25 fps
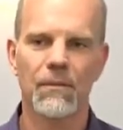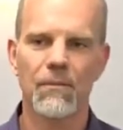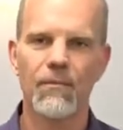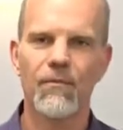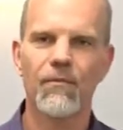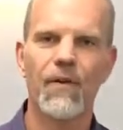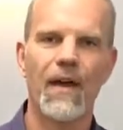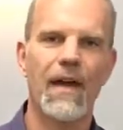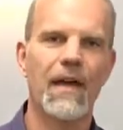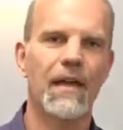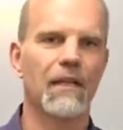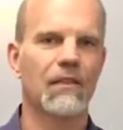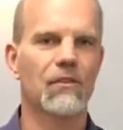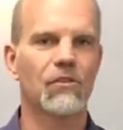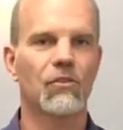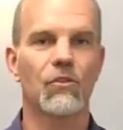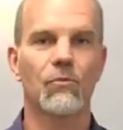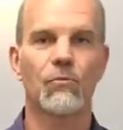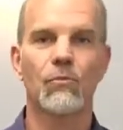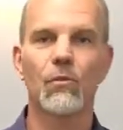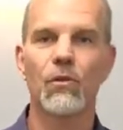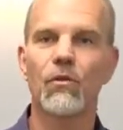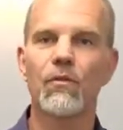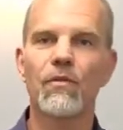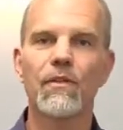lymphatics
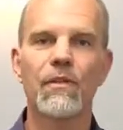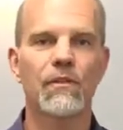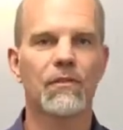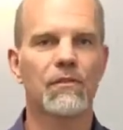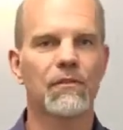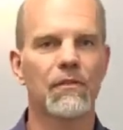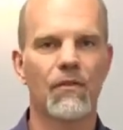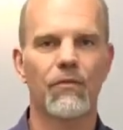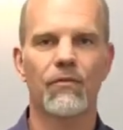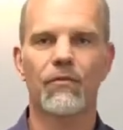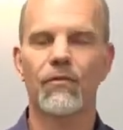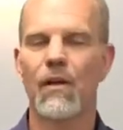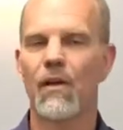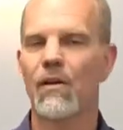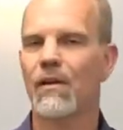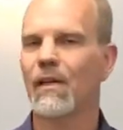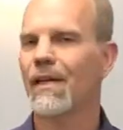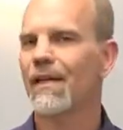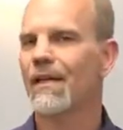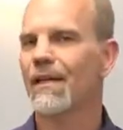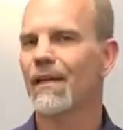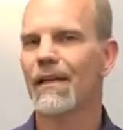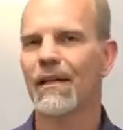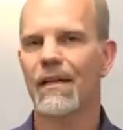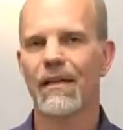to move this stuff around
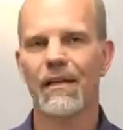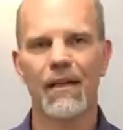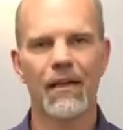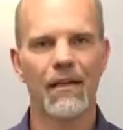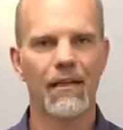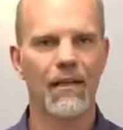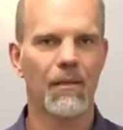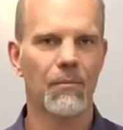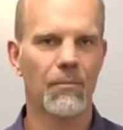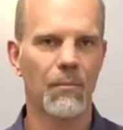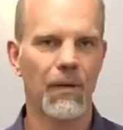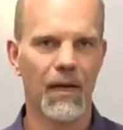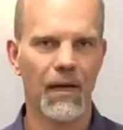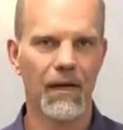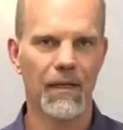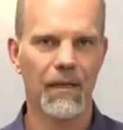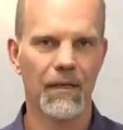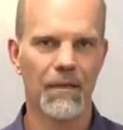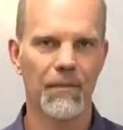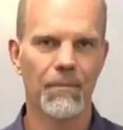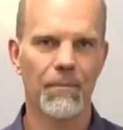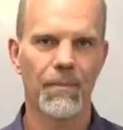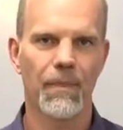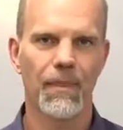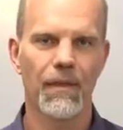and get it out of the
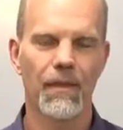body.